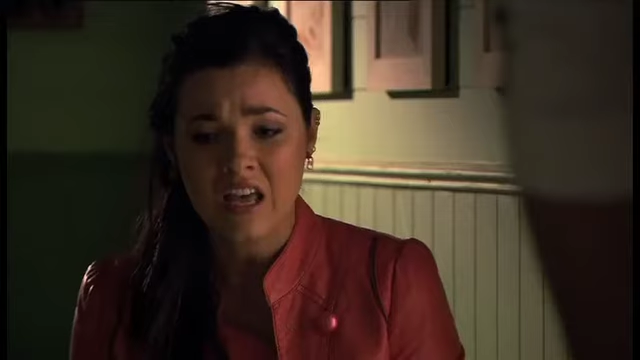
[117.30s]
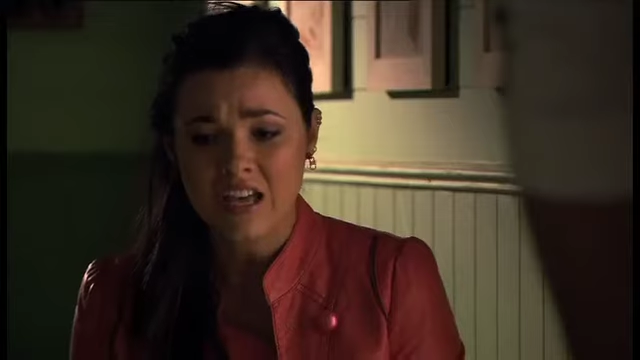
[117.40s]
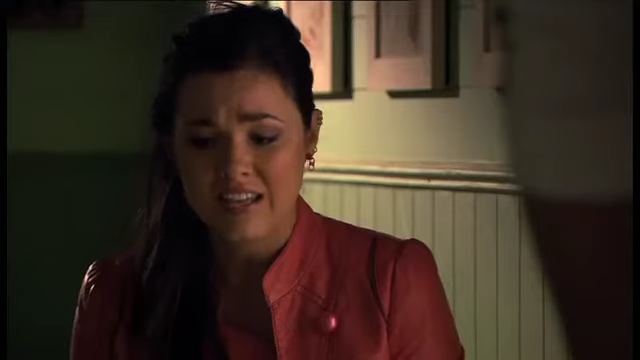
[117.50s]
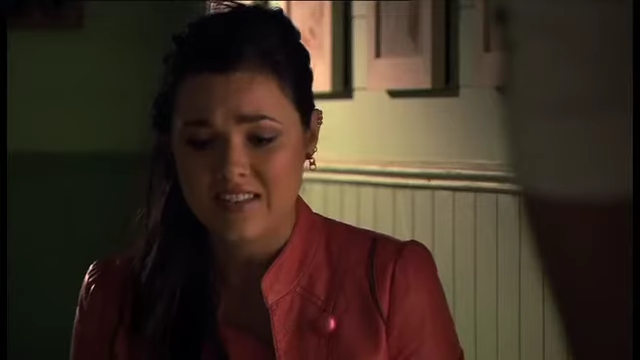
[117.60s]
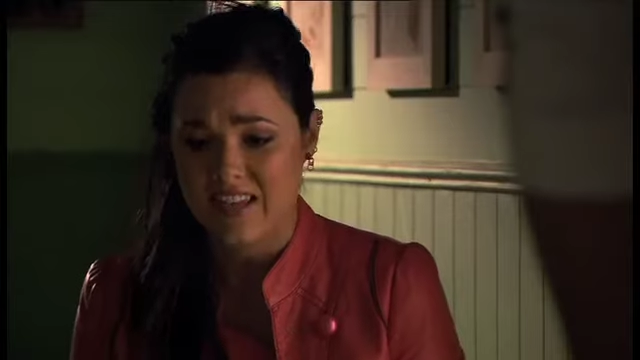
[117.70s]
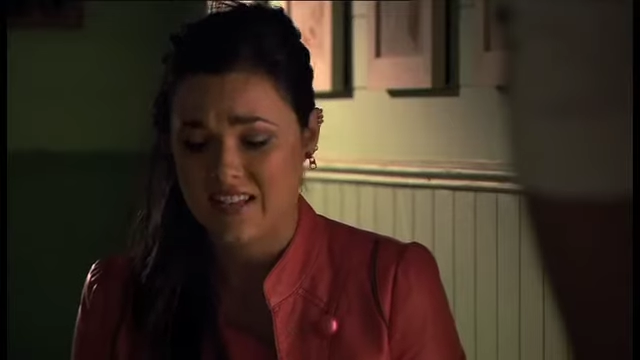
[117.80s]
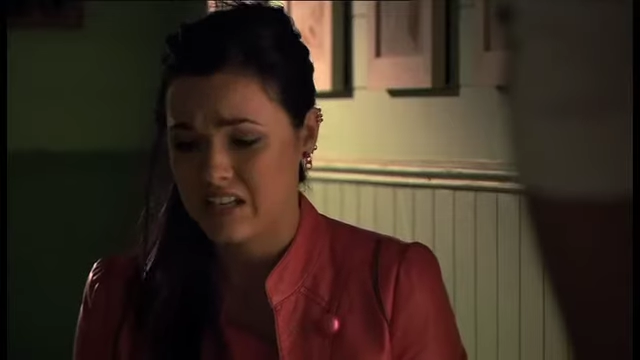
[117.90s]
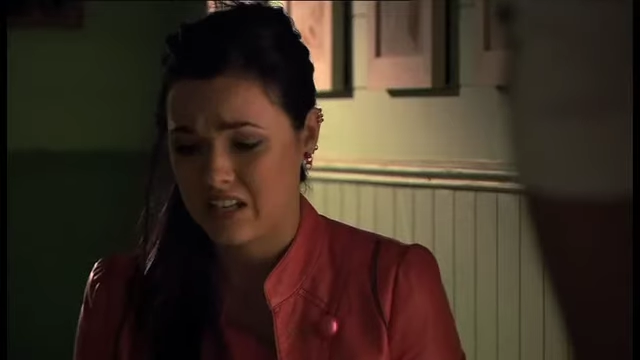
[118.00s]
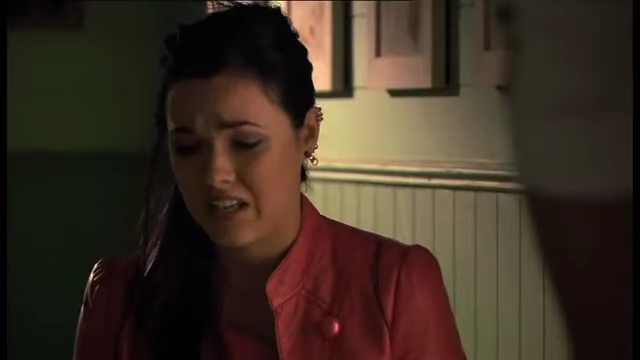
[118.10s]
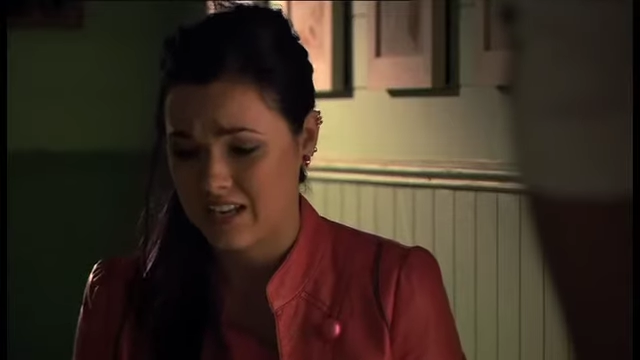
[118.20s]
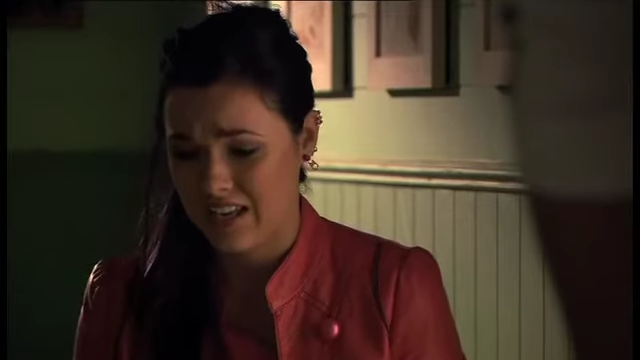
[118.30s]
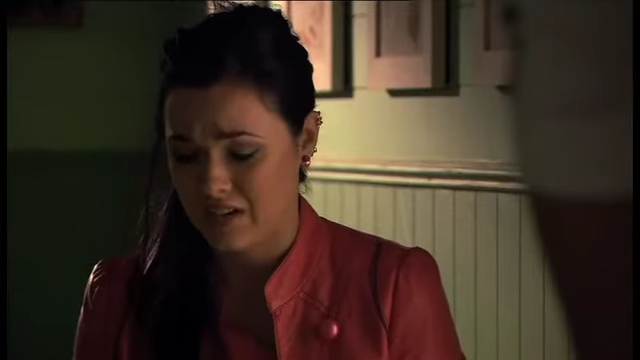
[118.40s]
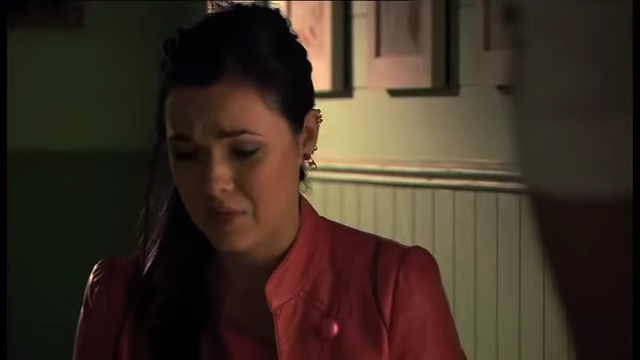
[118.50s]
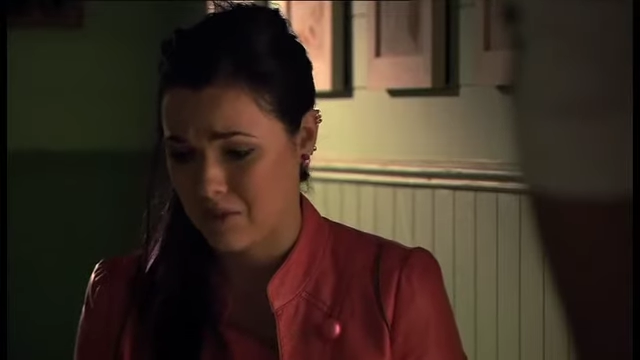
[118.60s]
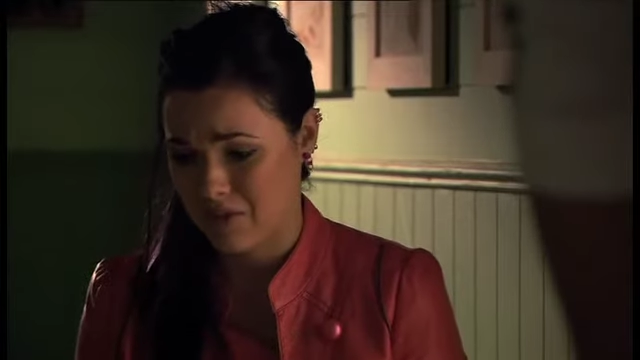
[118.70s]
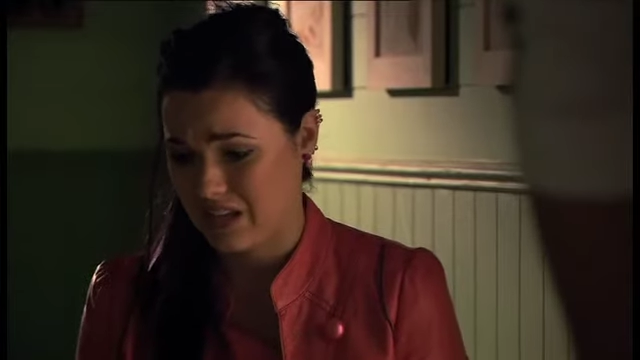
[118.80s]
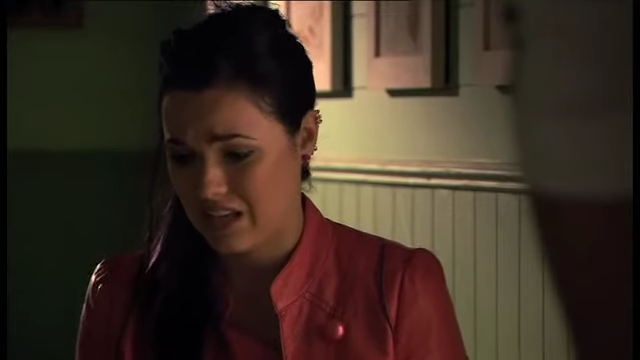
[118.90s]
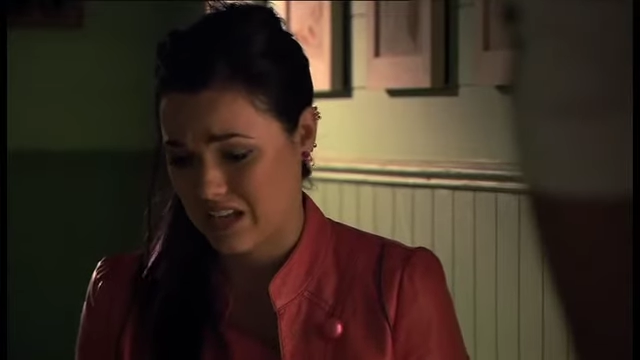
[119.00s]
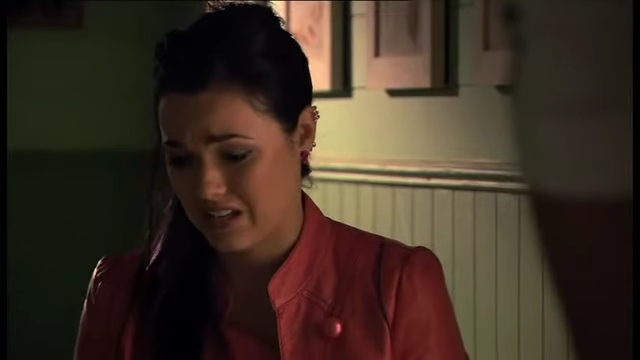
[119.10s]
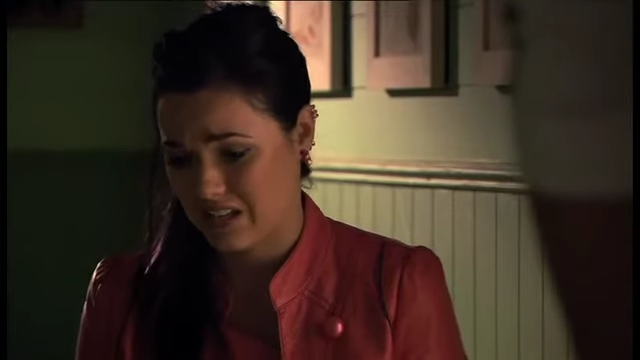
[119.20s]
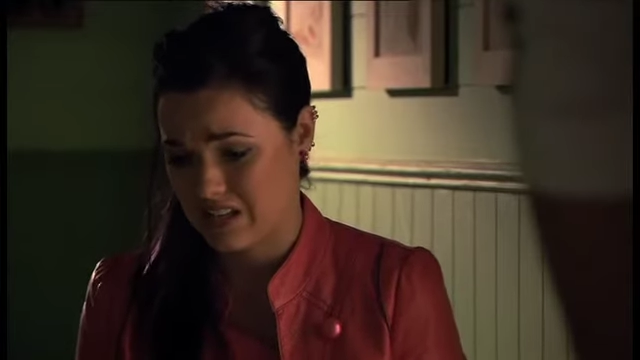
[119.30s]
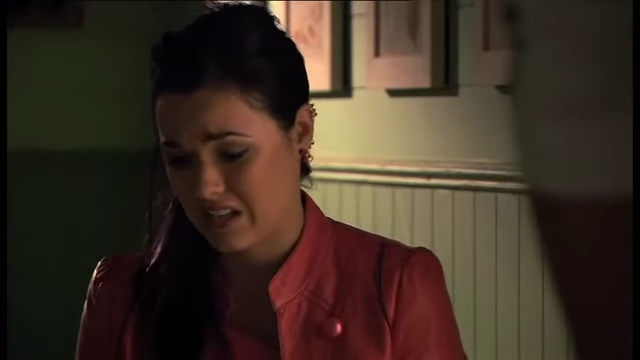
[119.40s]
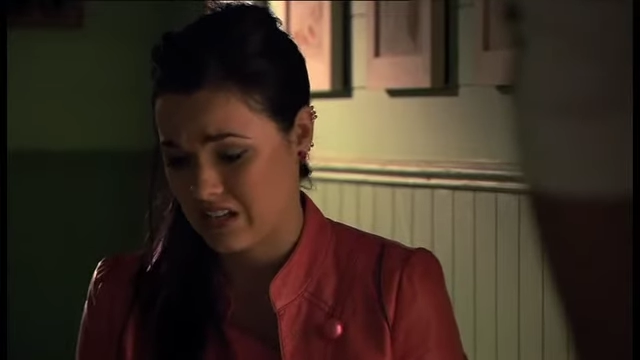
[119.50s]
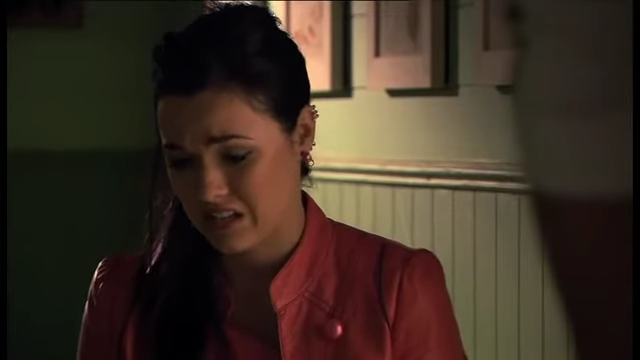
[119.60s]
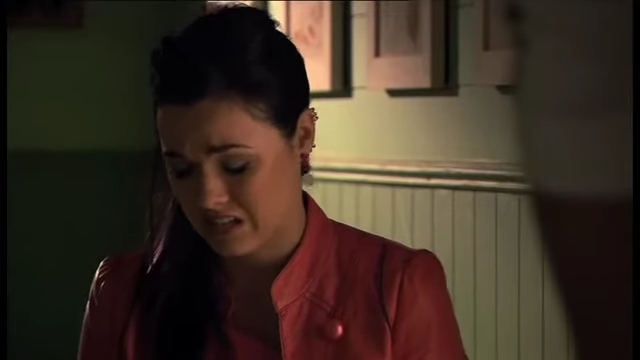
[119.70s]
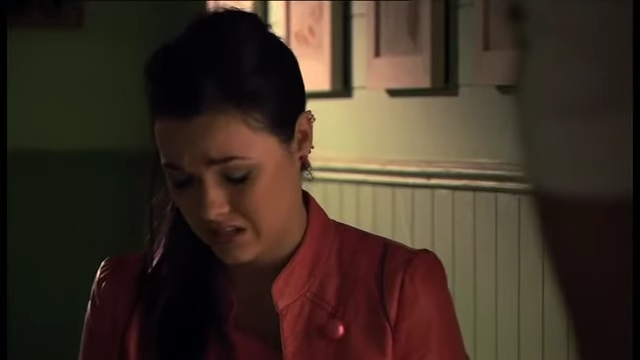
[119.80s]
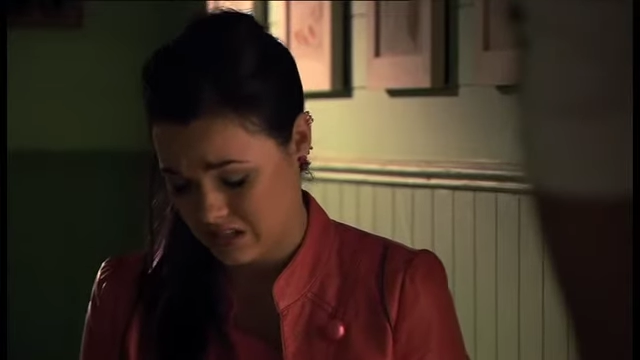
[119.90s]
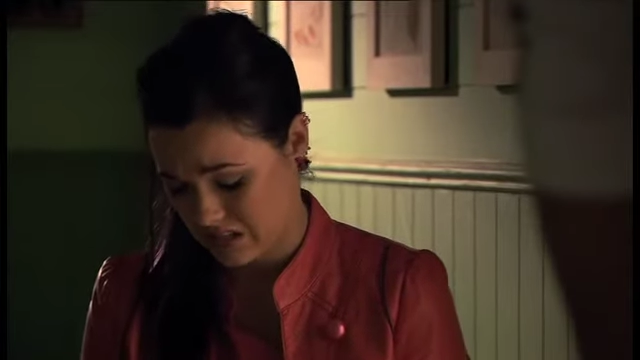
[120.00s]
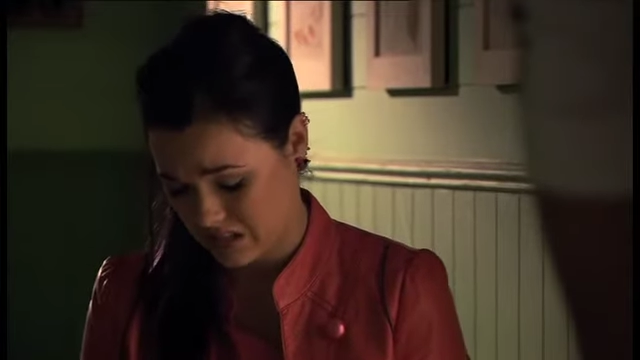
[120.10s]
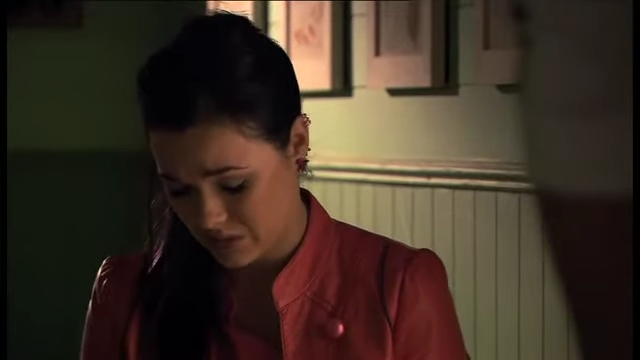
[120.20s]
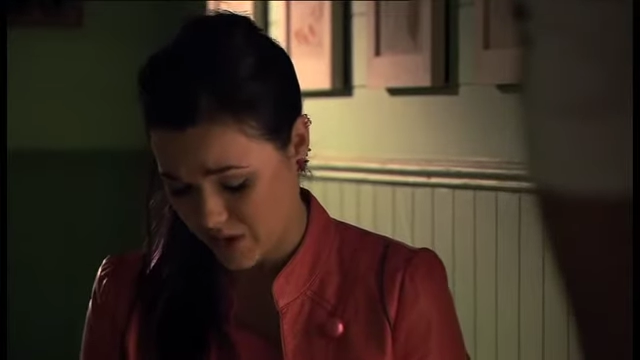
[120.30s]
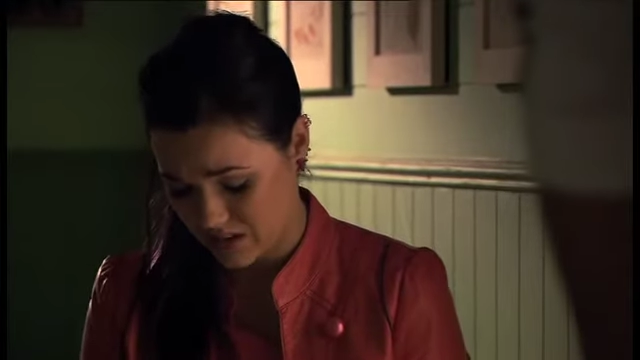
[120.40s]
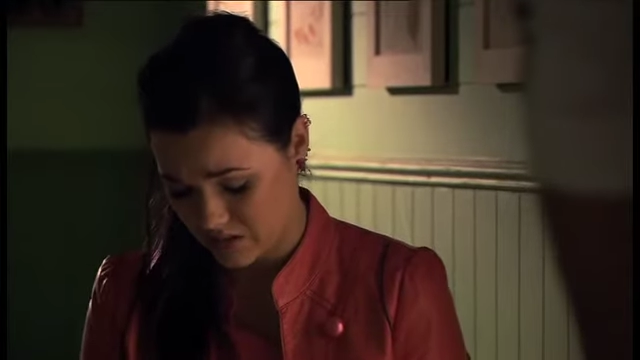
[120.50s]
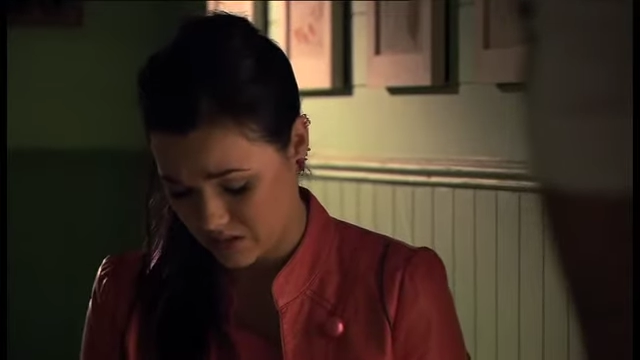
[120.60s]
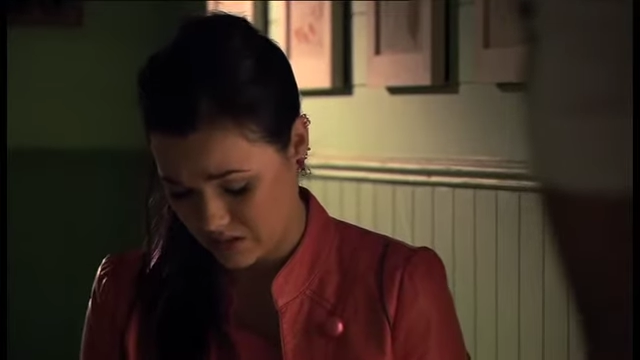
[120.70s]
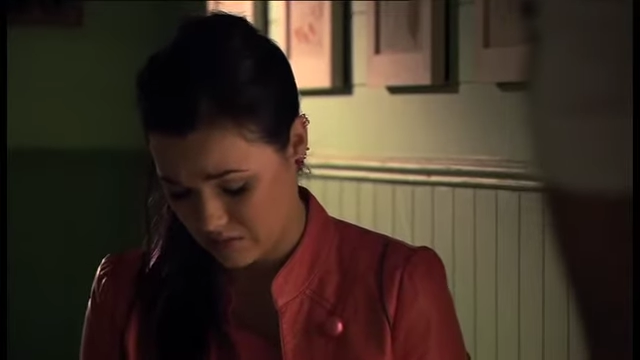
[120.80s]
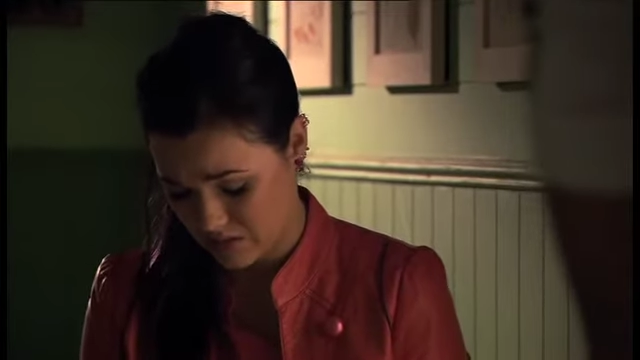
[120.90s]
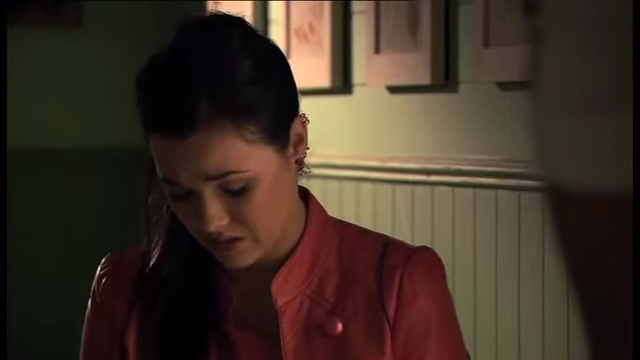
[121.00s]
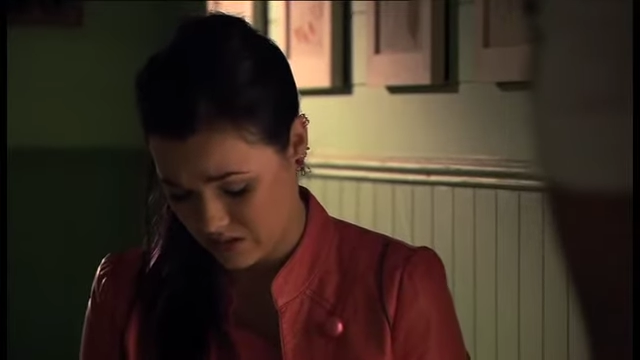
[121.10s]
he said he cared about me, and that's why I told him.